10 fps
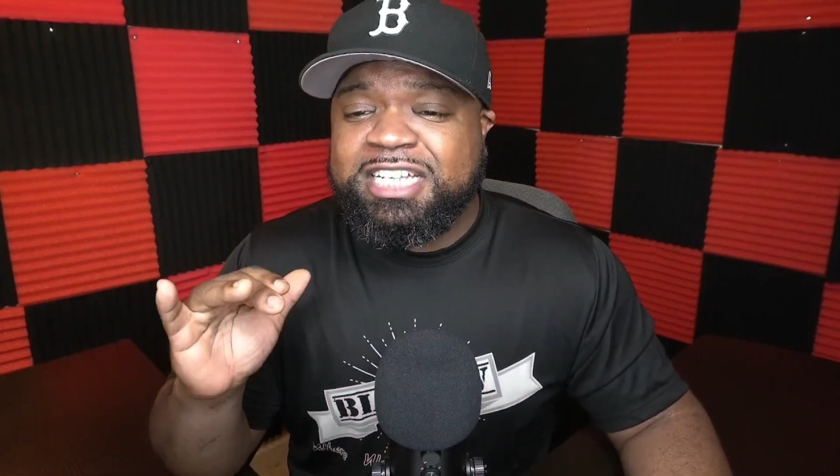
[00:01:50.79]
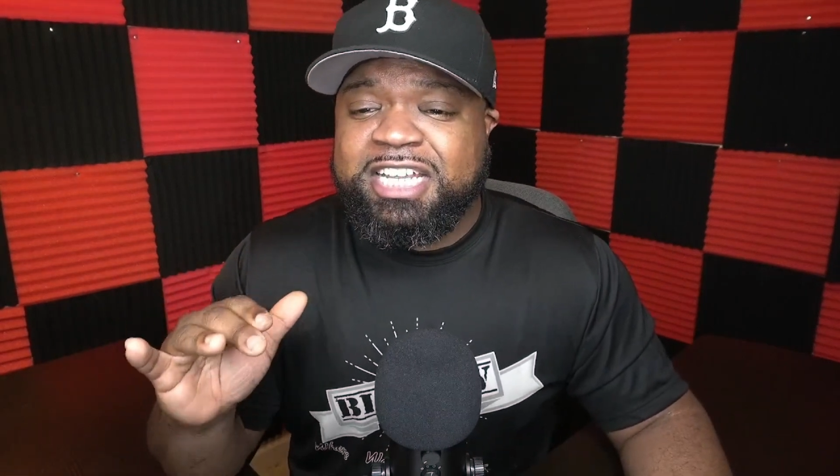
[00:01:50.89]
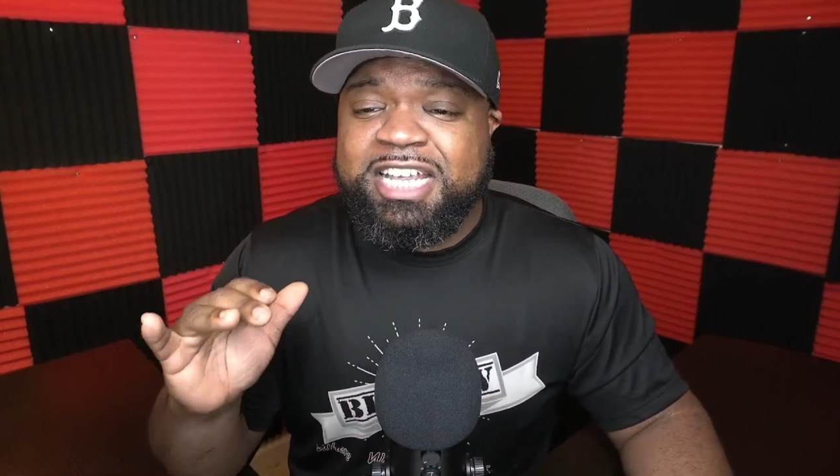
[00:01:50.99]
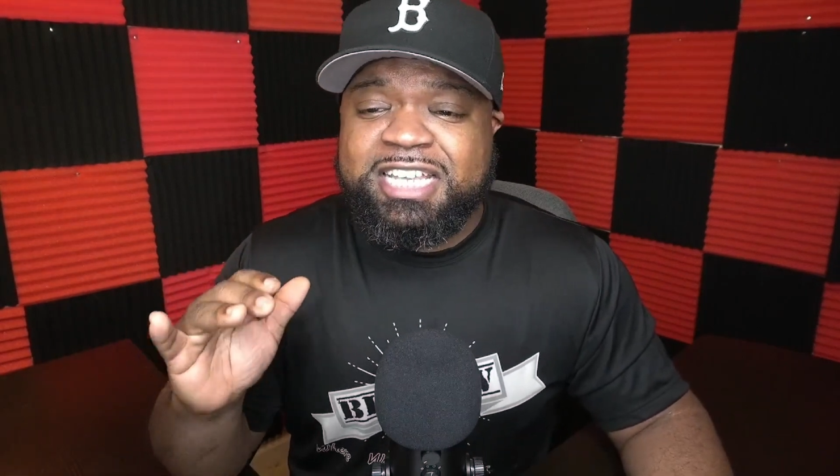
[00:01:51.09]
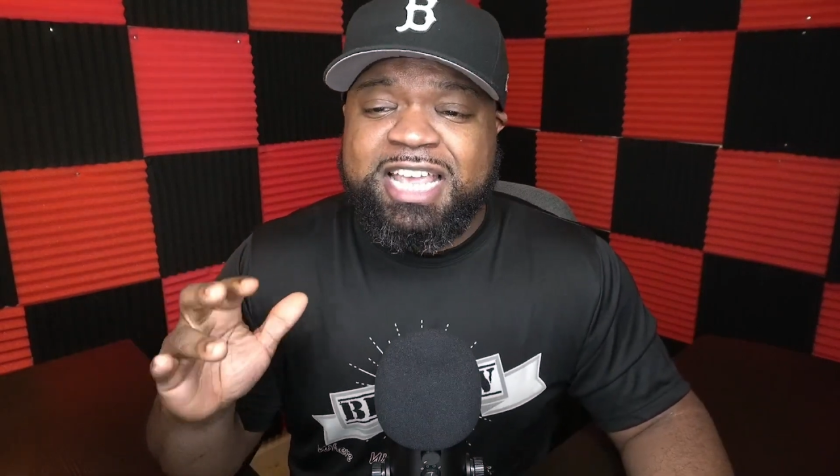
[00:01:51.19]

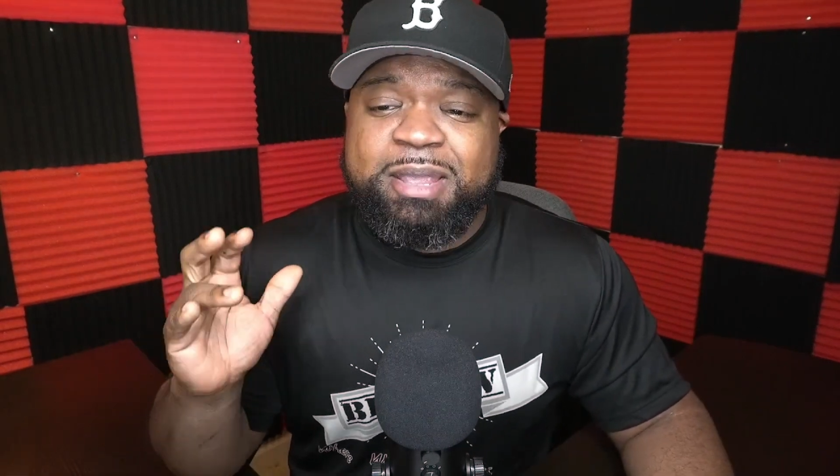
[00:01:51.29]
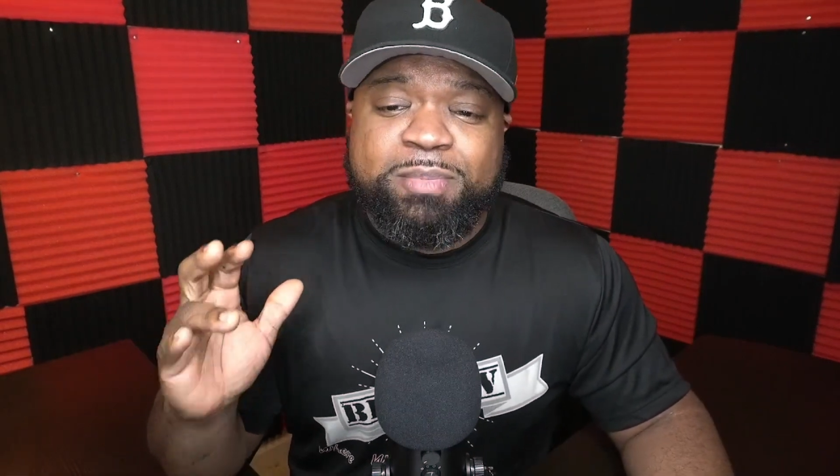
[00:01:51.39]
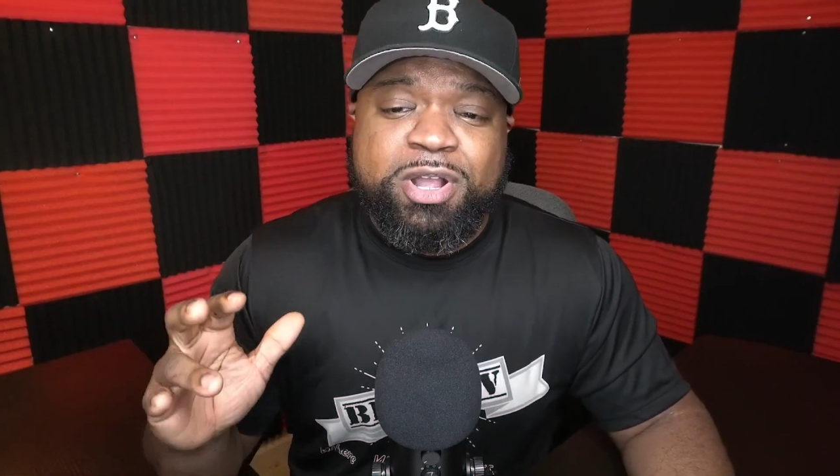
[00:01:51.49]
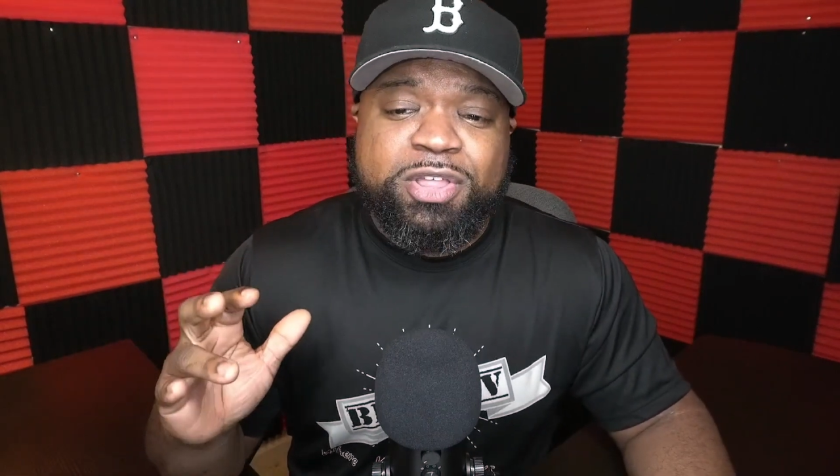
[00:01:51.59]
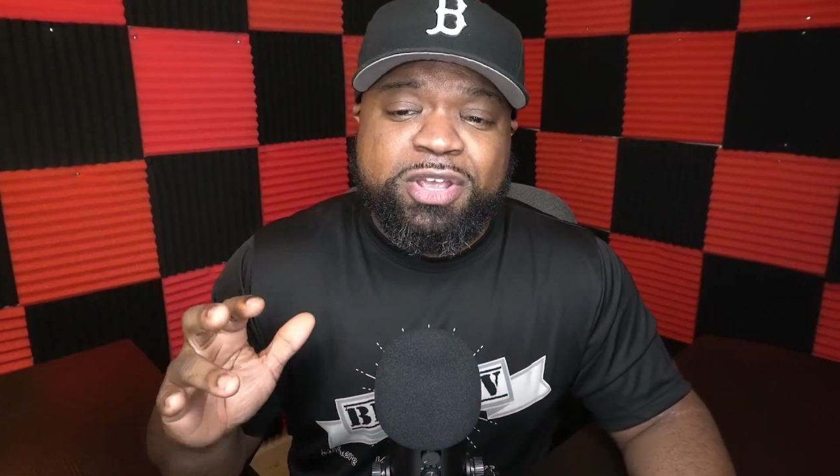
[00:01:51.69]
She is a
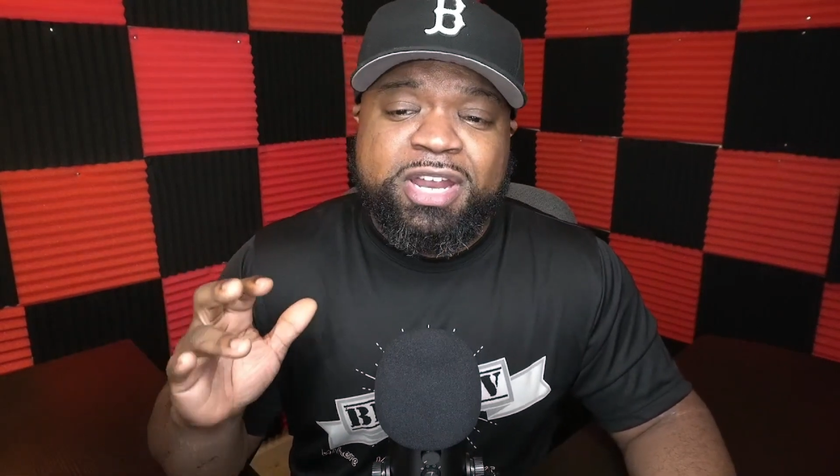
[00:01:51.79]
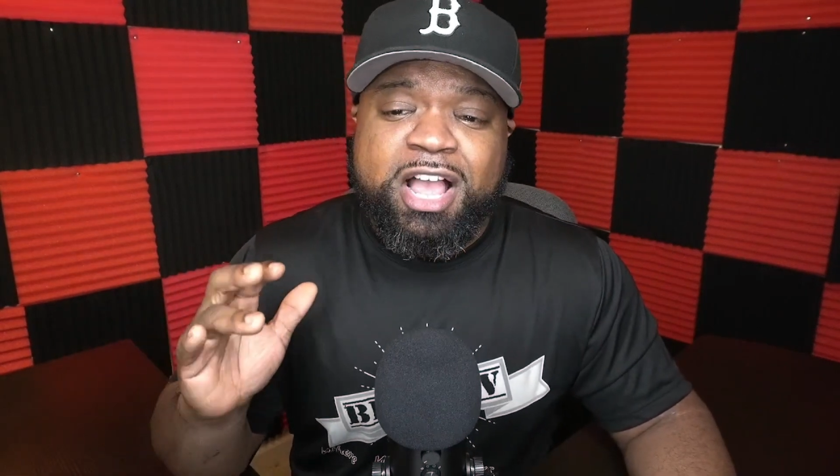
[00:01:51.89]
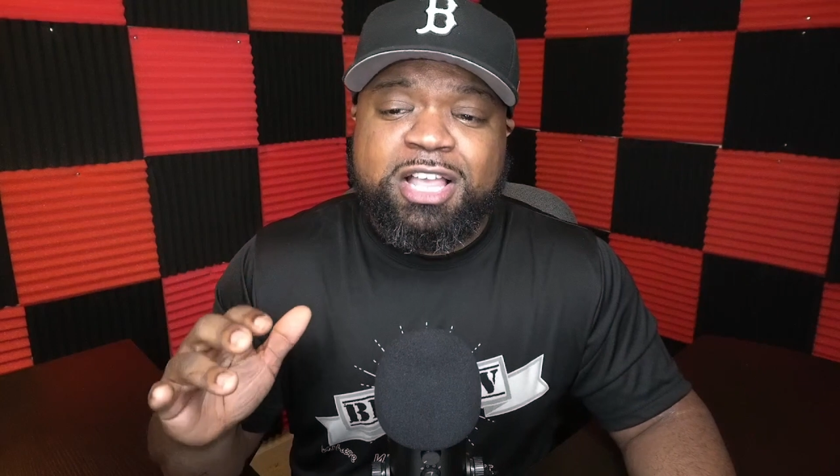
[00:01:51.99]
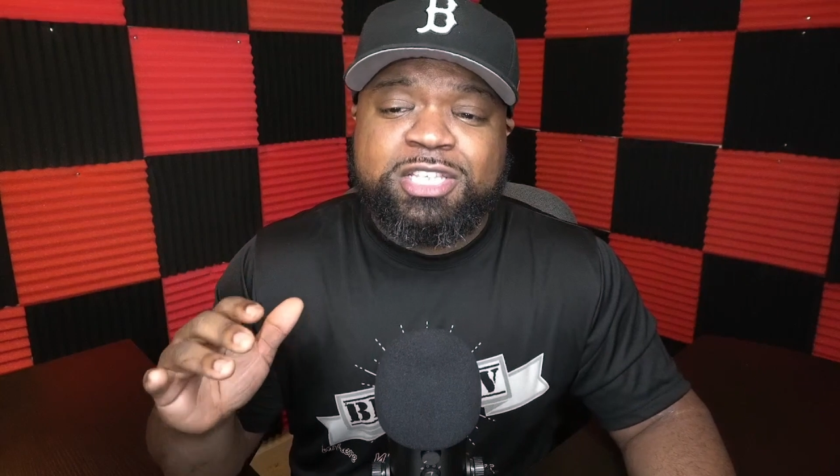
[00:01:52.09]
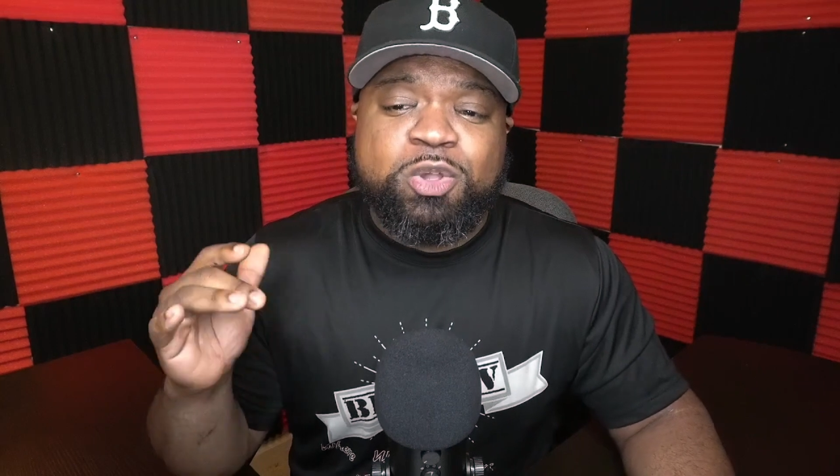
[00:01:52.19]
mother and
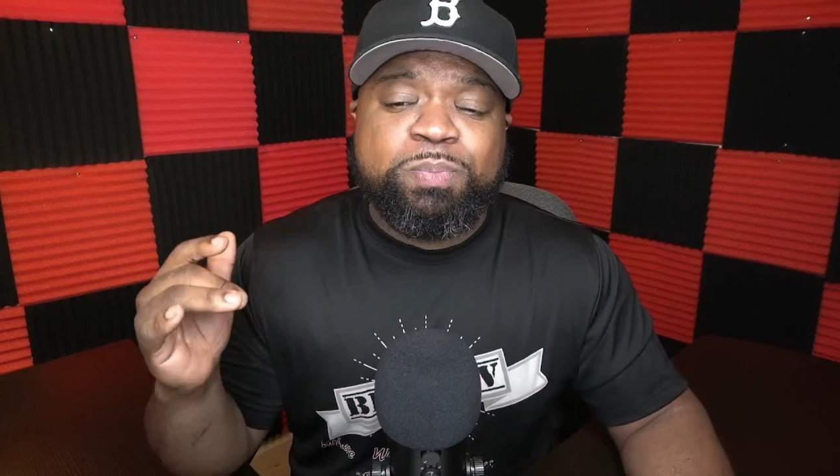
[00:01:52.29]
also